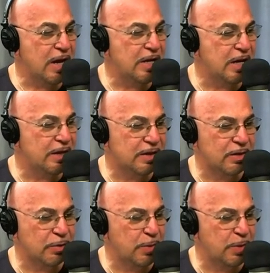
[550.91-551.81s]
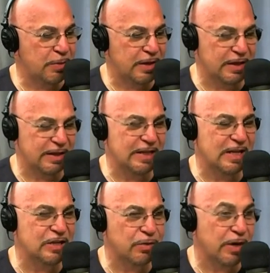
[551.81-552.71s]
and yet there are people that
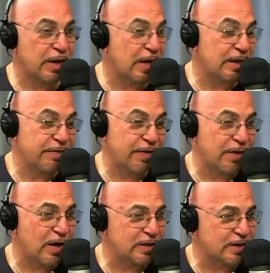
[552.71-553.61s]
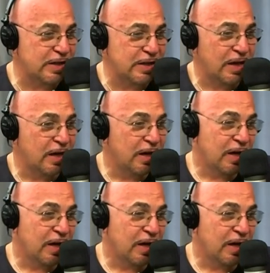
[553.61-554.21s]
like adore it. Uh, very honestly,